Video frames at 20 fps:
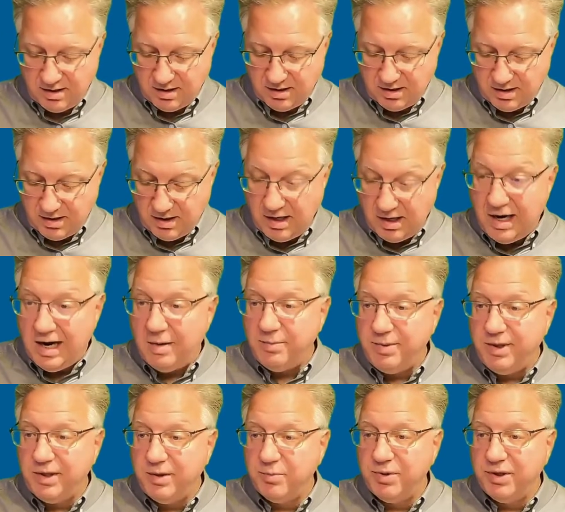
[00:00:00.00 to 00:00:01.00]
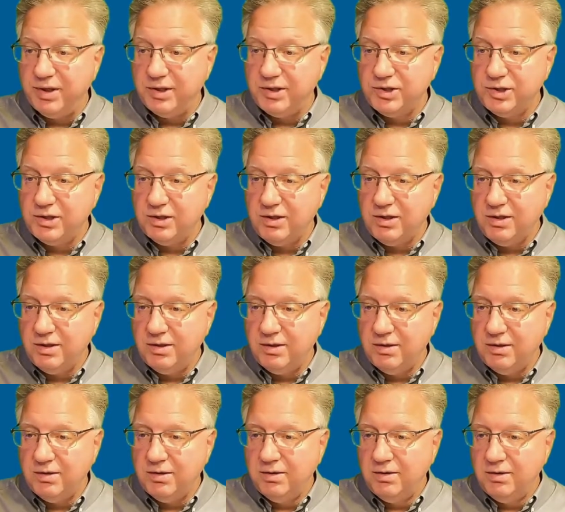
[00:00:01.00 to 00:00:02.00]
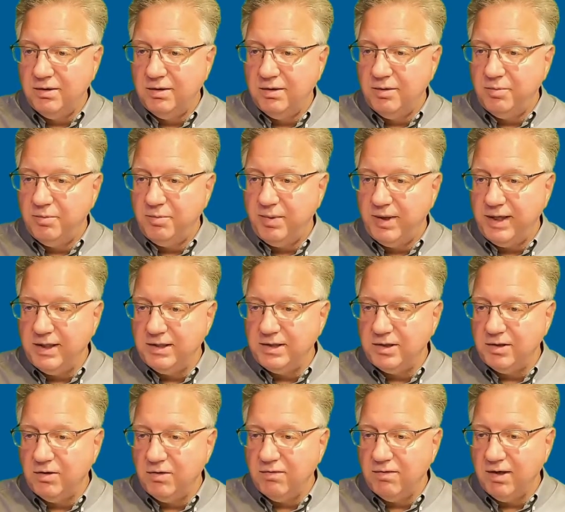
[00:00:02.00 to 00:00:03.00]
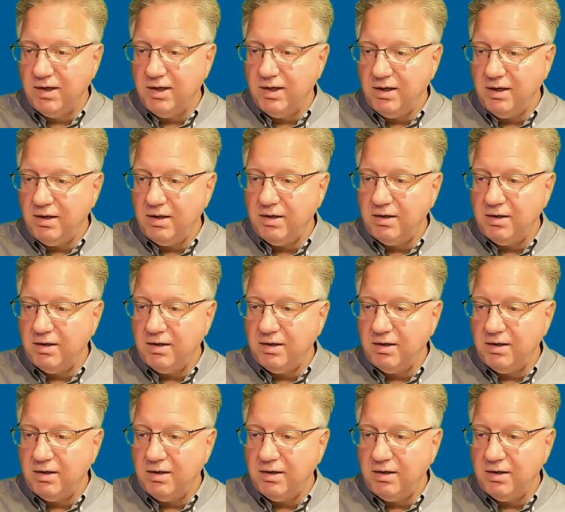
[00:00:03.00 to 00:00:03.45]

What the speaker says: Copy the picture, paste it over here.